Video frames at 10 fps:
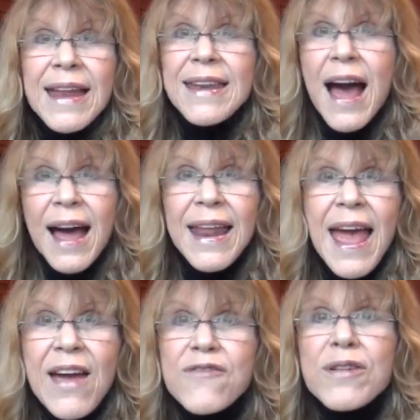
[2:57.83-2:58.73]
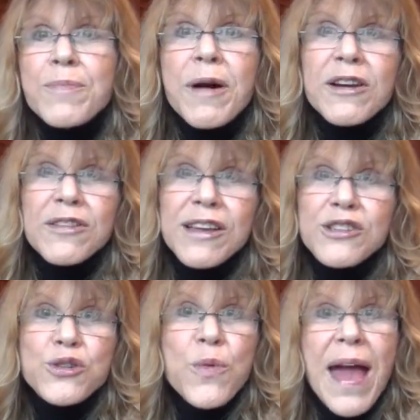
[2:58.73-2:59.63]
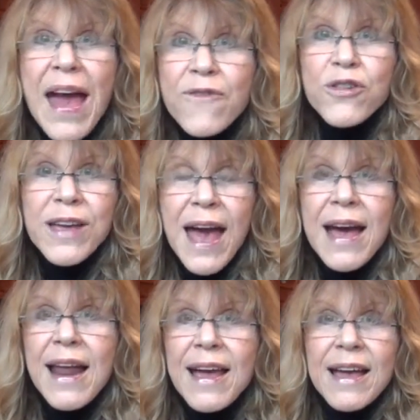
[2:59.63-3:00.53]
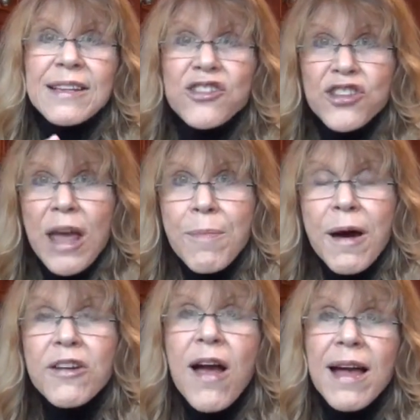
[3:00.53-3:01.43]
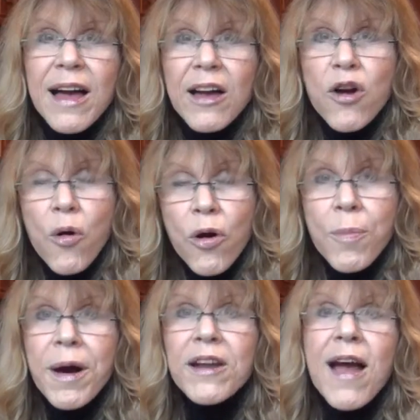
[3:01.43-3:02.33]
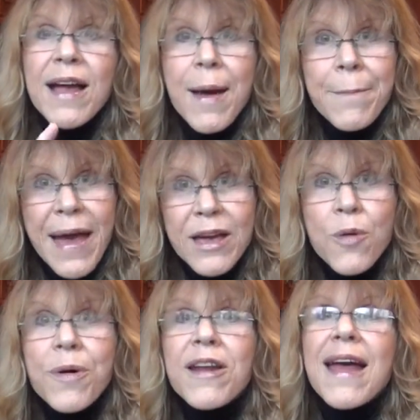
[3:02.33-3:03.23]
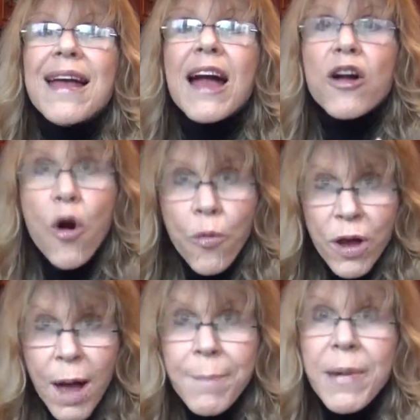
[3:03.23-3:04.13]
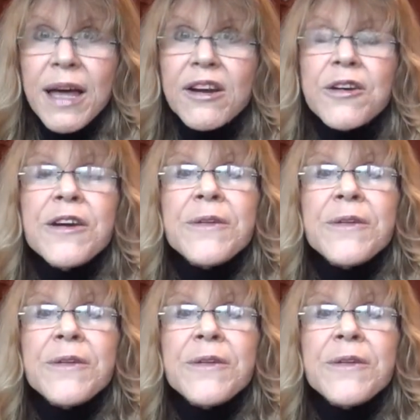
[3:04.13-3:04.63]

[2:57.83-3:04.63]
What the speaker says: Not every butter that you ever get. I got shea butter, got cocoa butter, I got mango butter, I got coke gum butter.